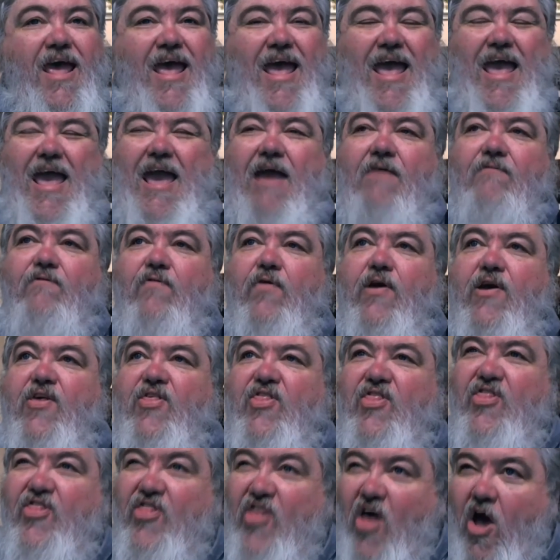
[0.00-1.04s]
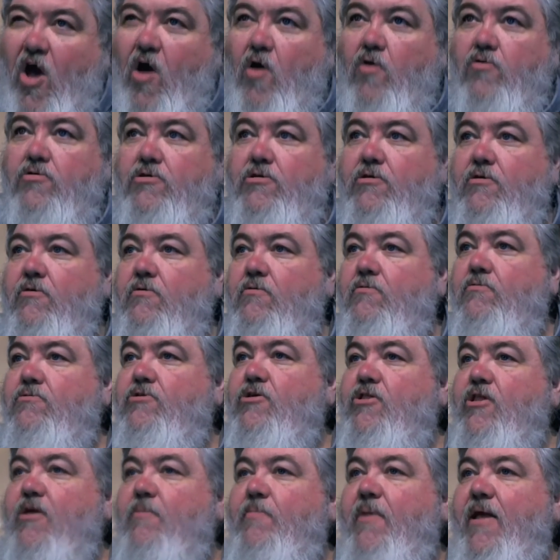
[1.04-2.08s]
Every thought to
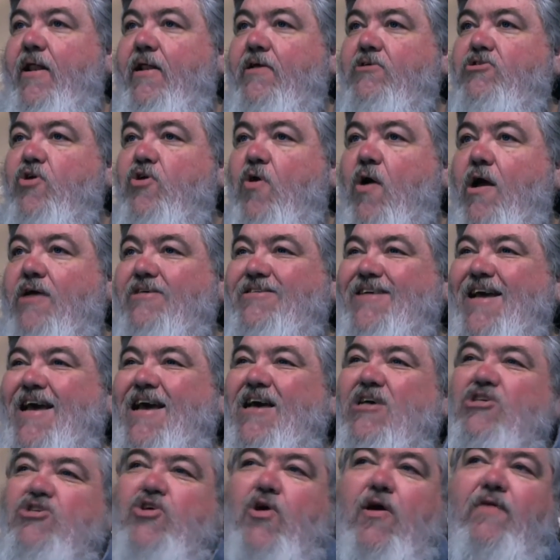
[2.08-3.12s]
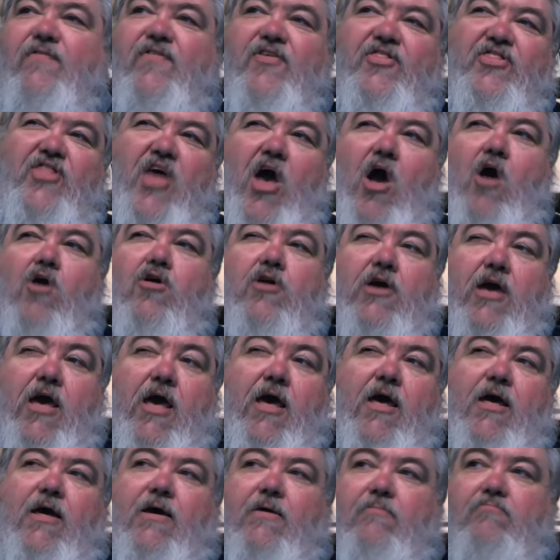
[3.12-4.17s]
the obedience of Christ. So if a thought
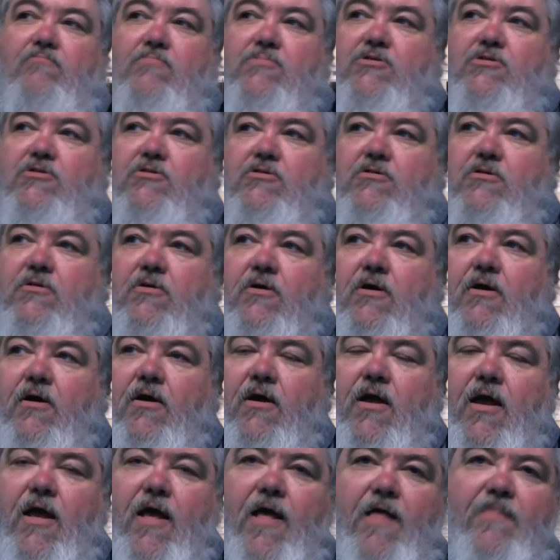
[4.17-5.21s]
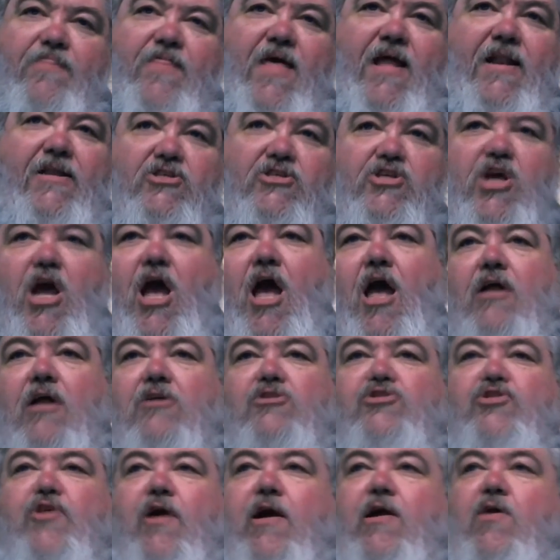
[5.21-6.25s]
comes that is
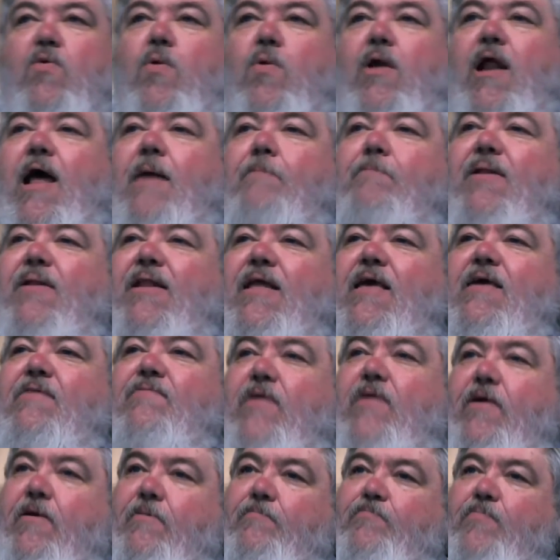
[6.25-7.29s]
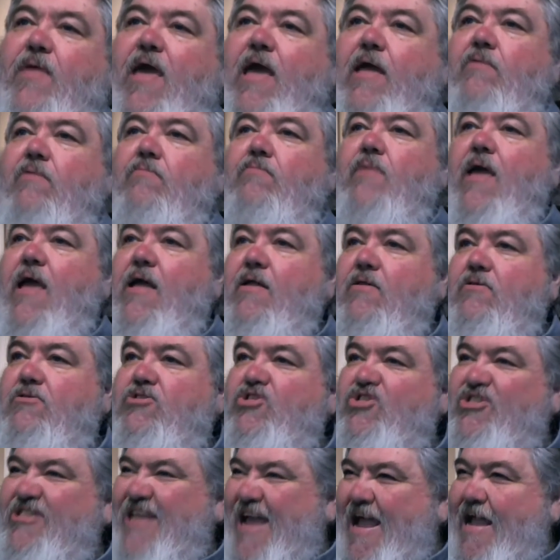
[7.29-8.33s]
contrary to what I'm believing and
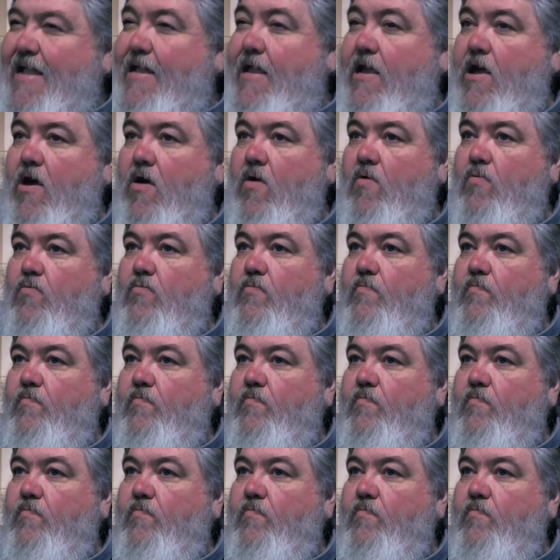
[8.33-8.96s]
standing on,